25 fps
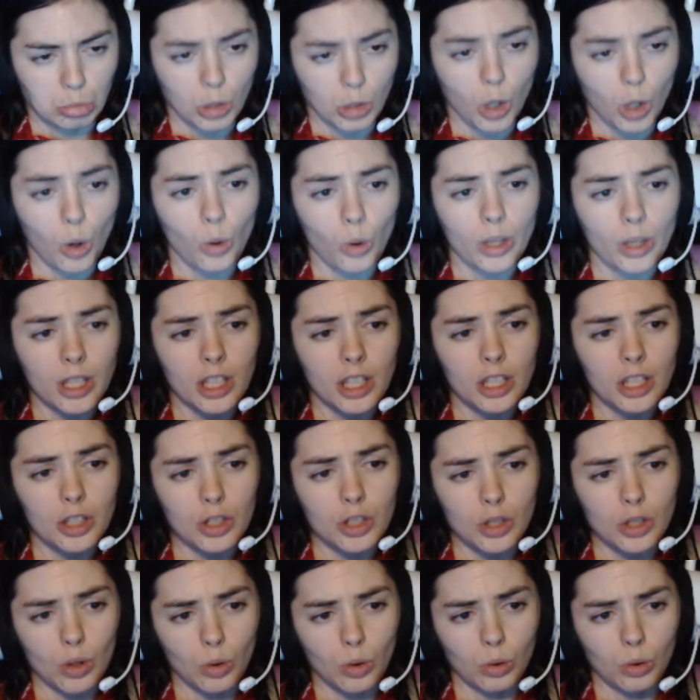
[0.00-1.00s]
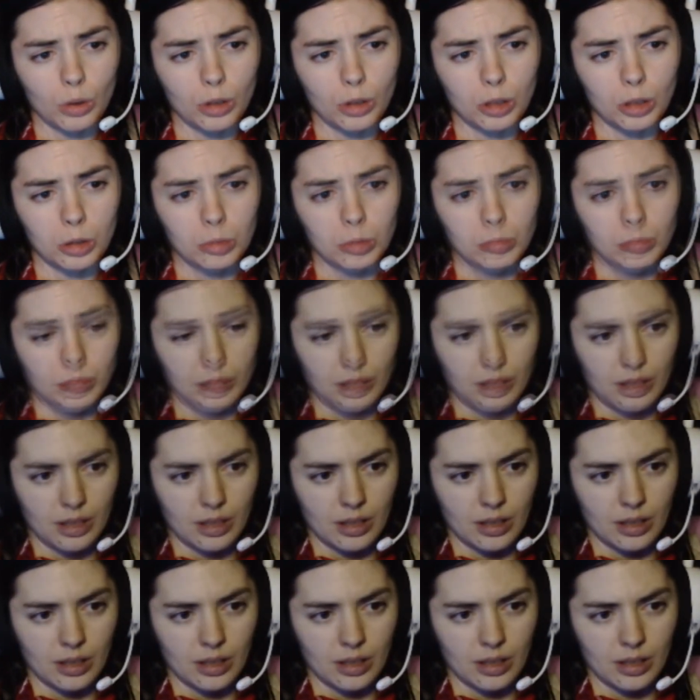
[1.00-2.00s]
Oh, he is gore.
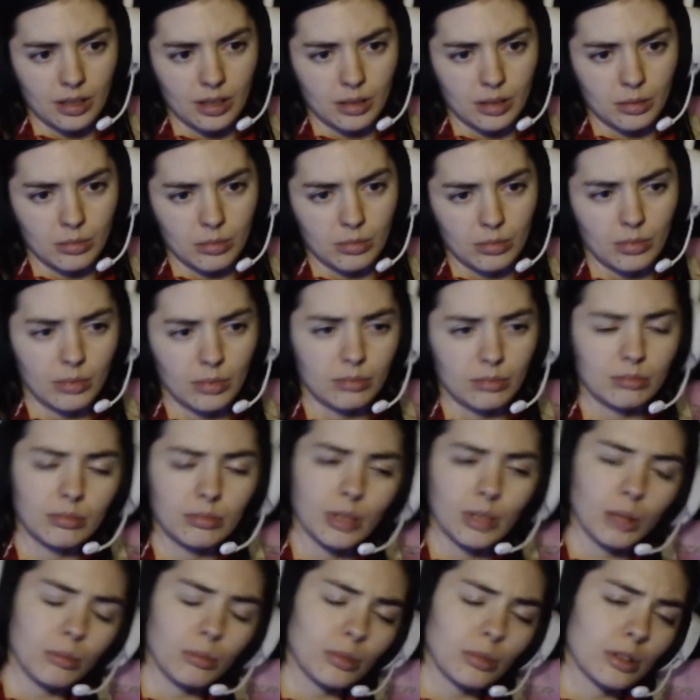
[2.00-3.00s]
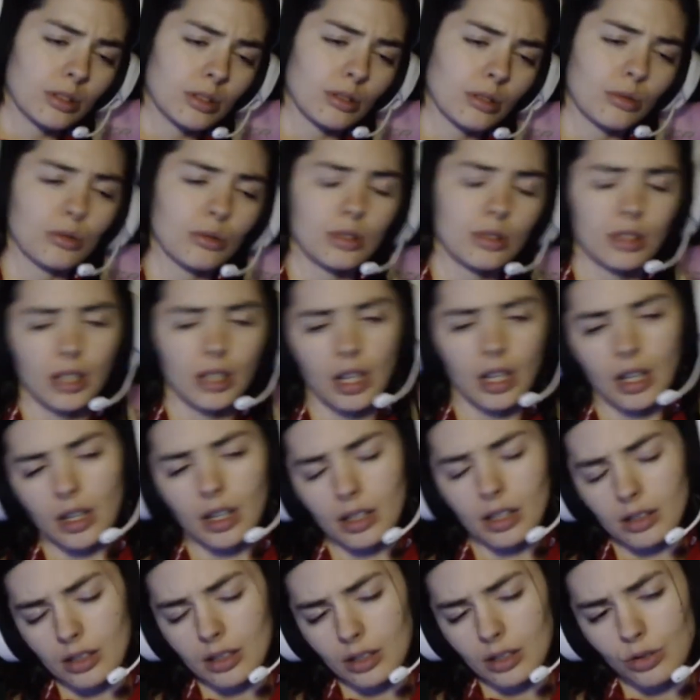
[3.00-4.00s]
It's too
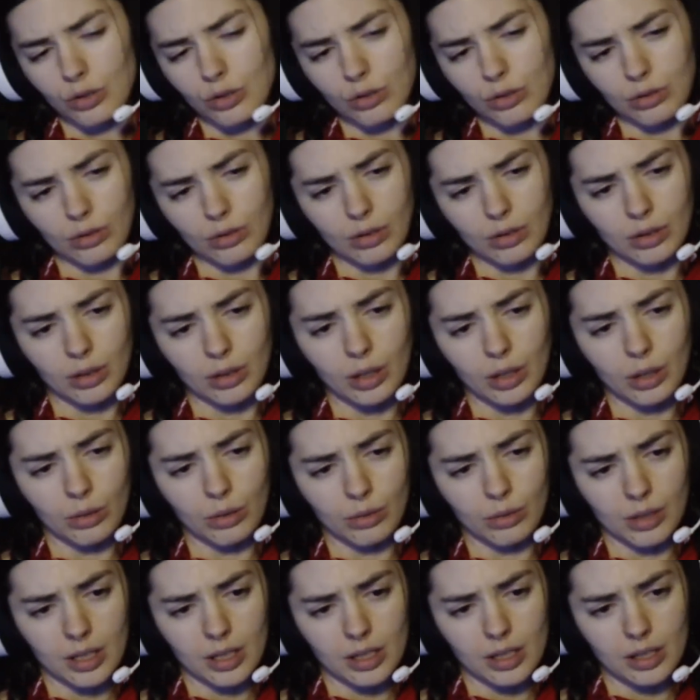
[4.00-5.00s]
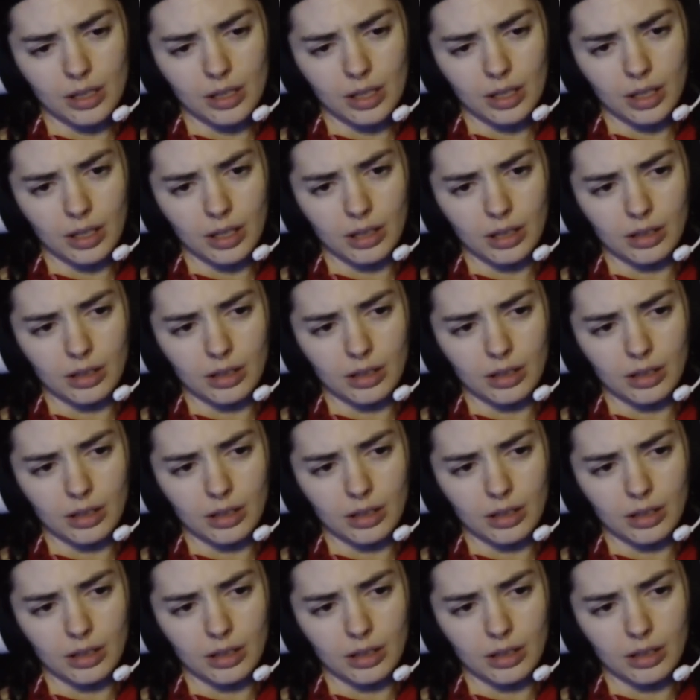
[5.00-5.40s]
sad that clone is dead.